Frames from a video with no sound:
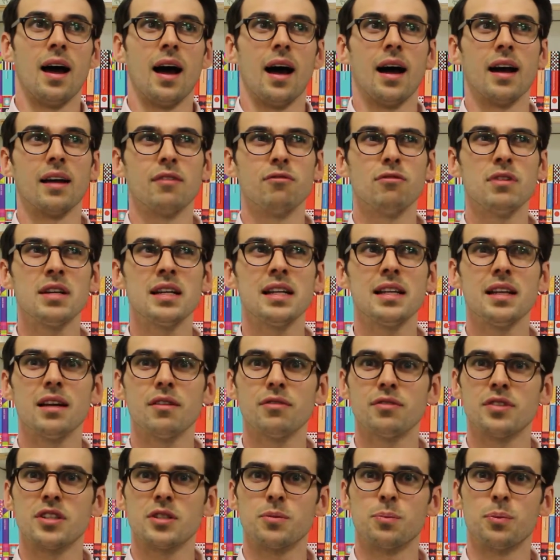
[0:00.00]
I really
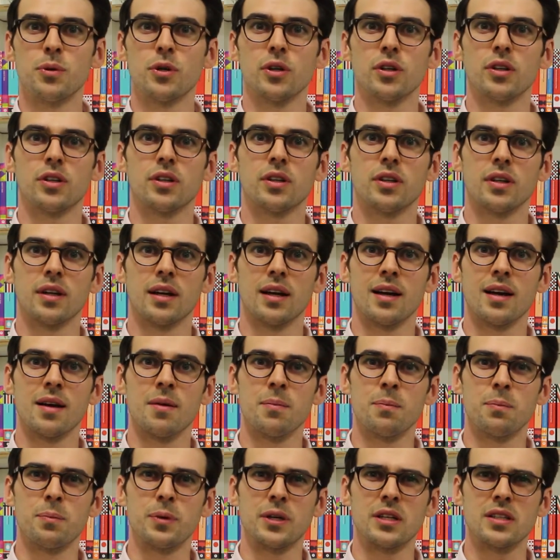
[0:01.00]
loved this book
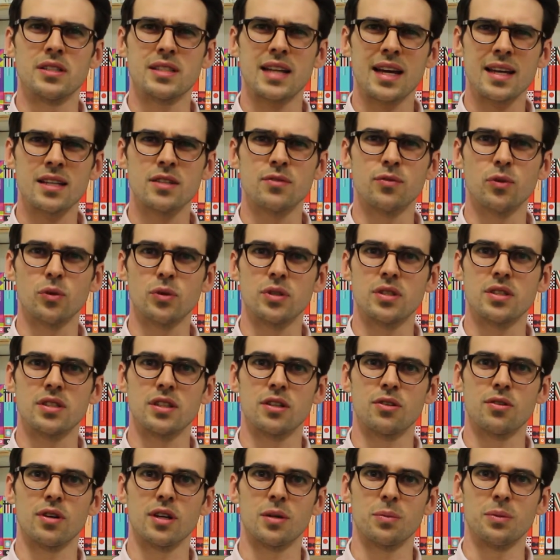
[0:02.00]
because Dan's voice is
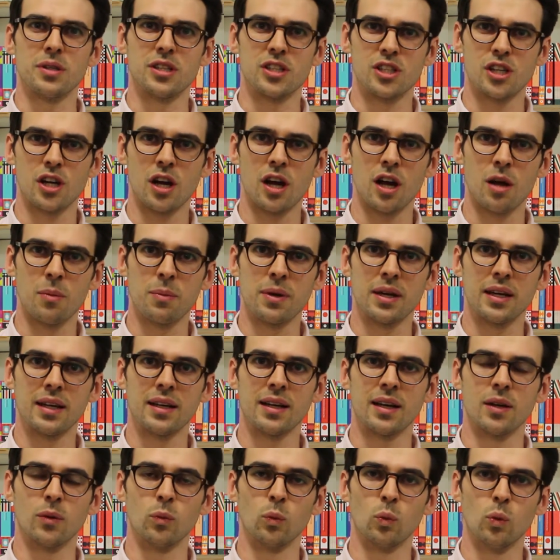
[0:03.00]
incredibly
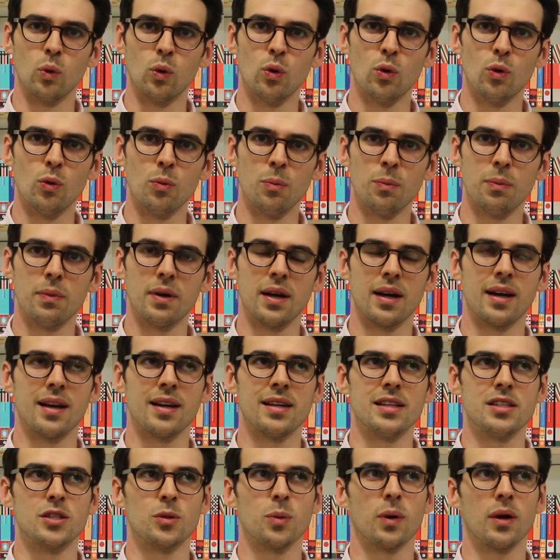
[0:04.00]
charming and warm.
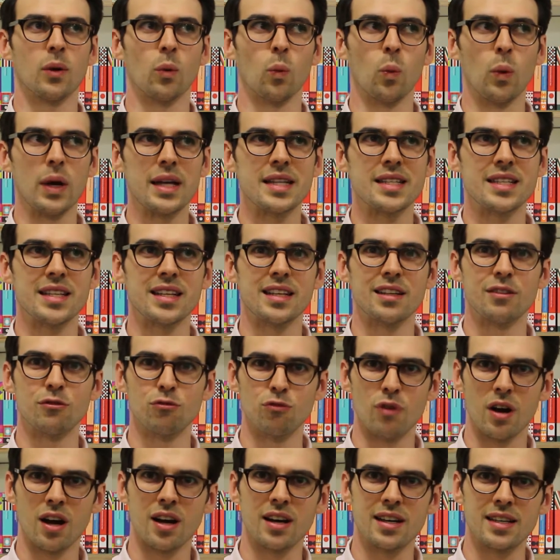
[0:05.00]
He's quite witty and
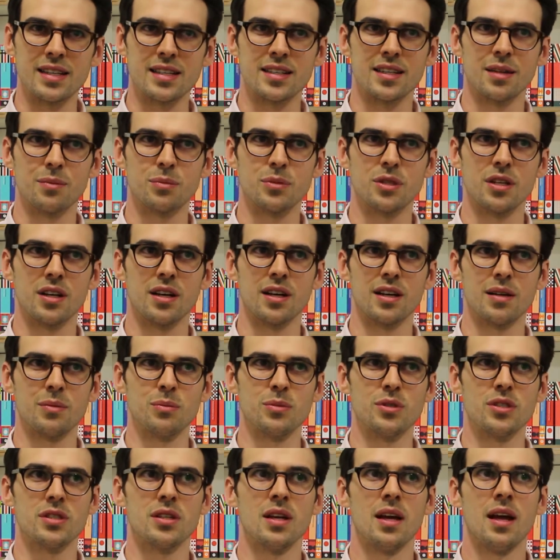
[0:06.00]
wry
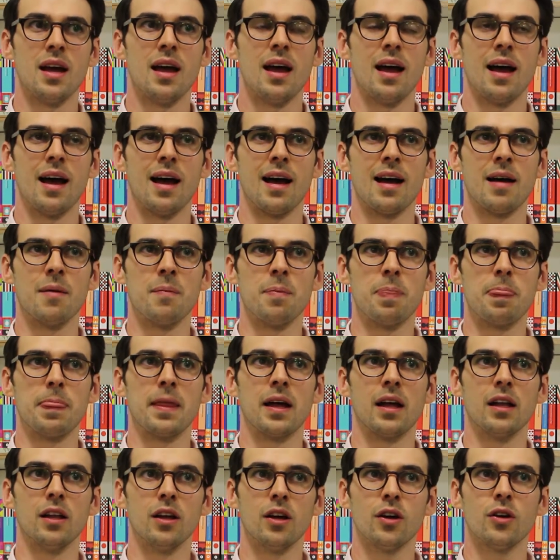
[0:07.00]
sometimes.
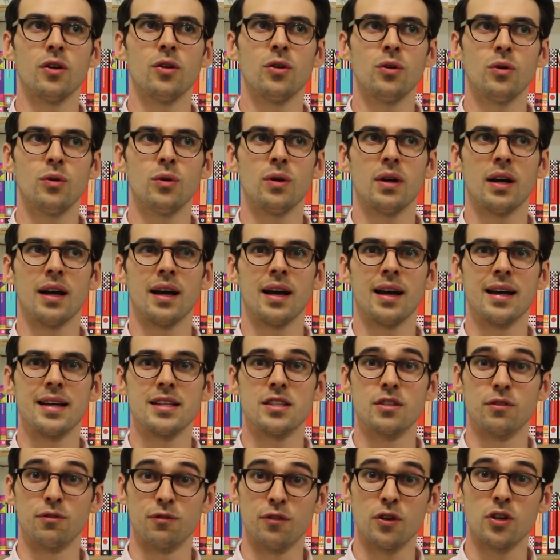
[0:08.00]
Although
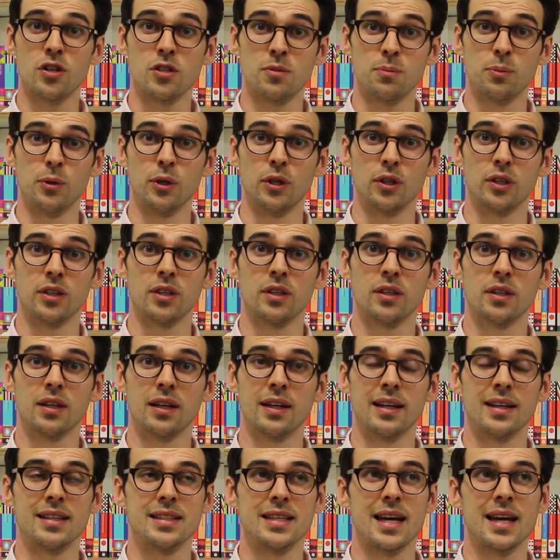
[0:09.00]
it's a first book,
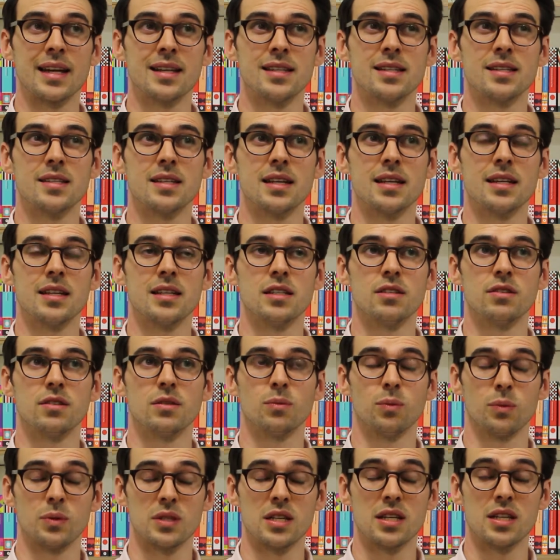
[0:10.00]
Dan's
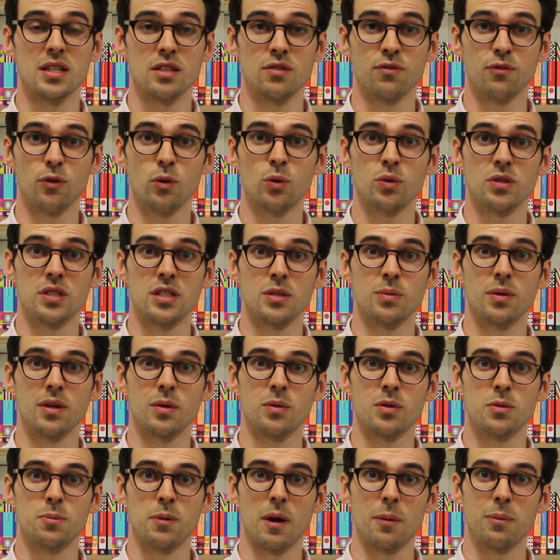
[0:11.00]
was in his 40s when
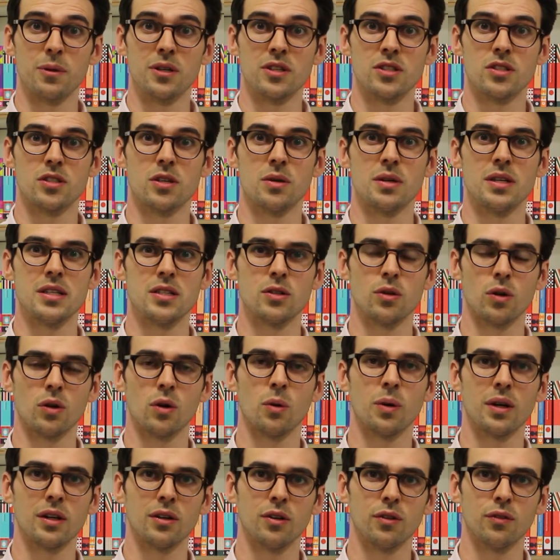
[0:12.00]
it was published, so he's got
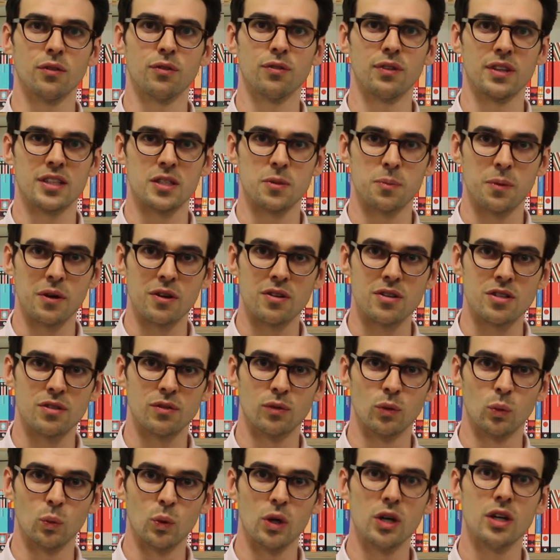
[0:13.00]
quite a lot of experience
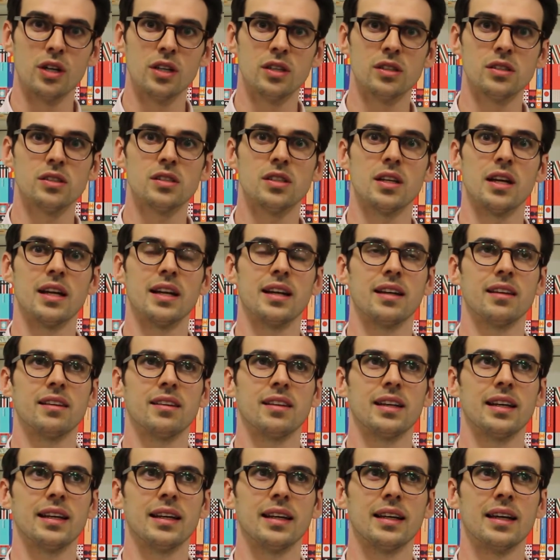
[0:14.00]
of the world, and I
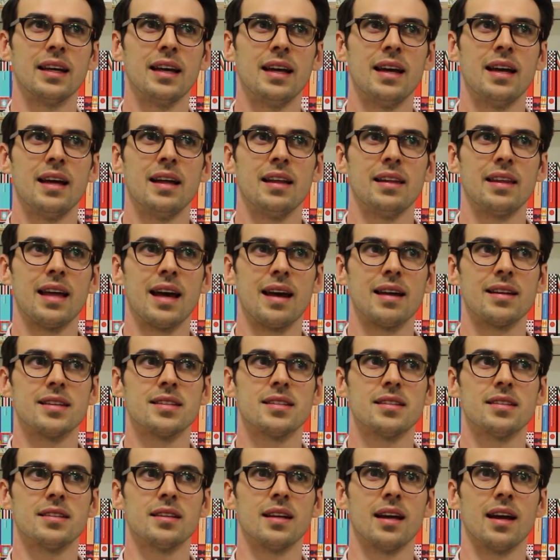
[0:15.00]
think
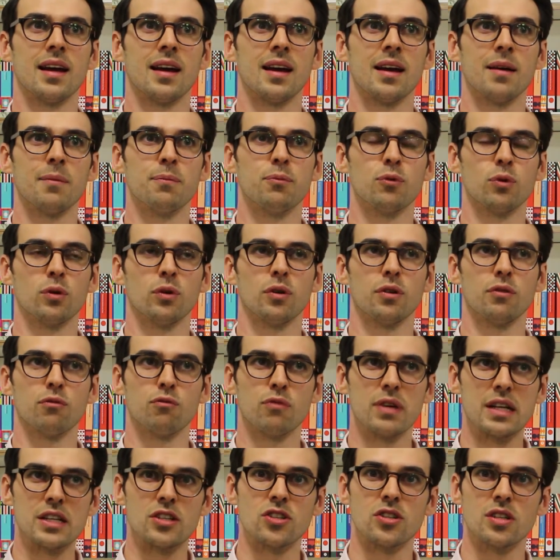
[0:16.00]
that brought a lot
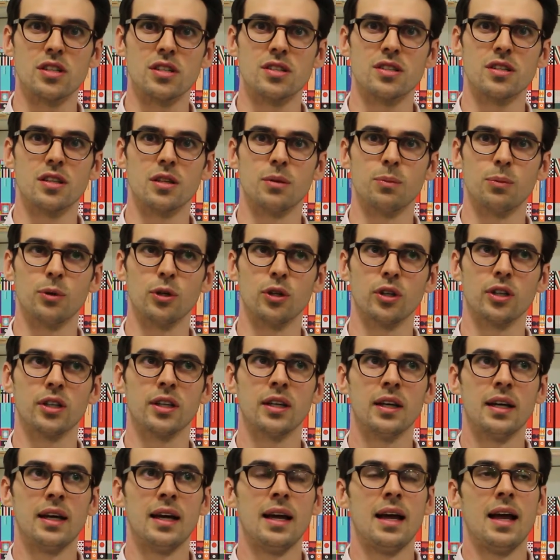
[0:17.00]
of richness to the book.
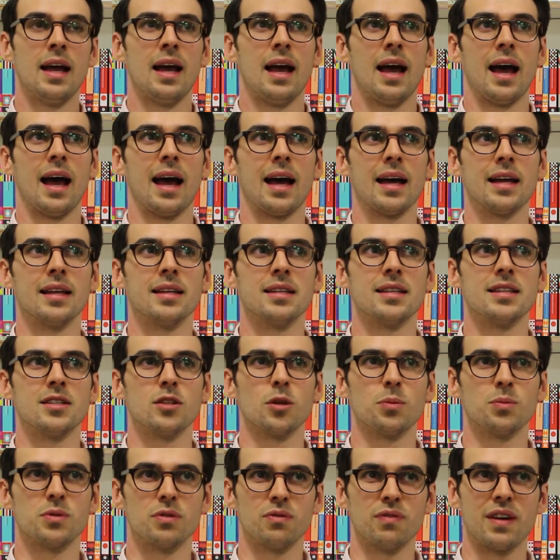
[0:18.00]
And his
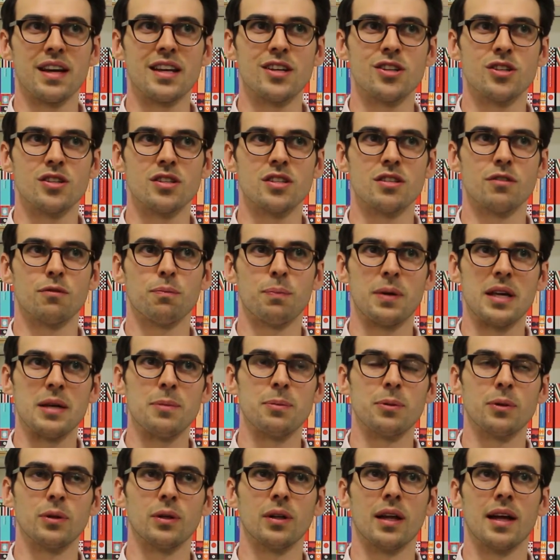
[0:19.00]
observations of
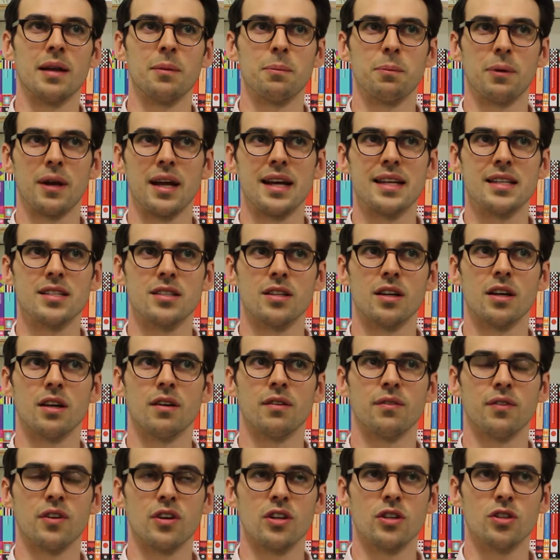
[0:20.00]
people and place
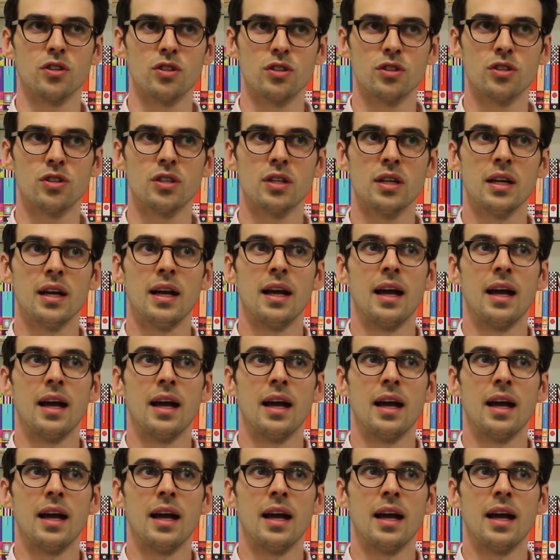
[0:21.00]
are very good.